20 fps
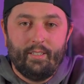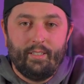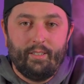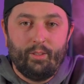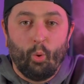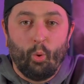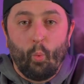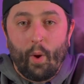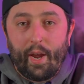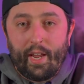
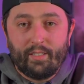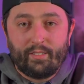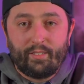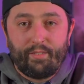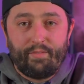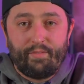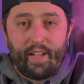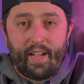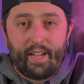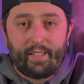the weight is a
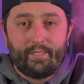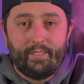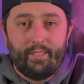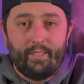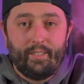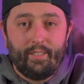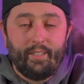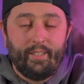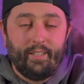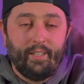
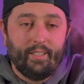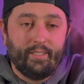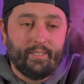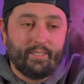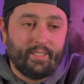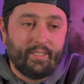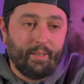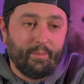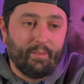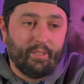factor and the
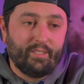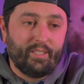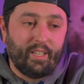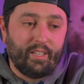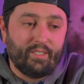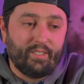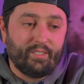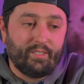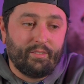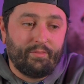
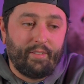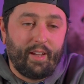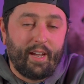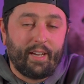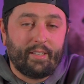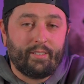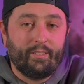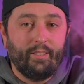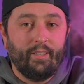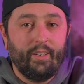stabilization is a
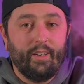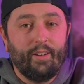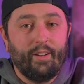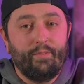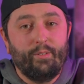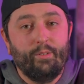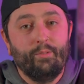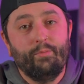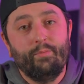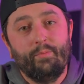factor, and
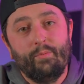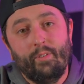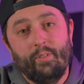if you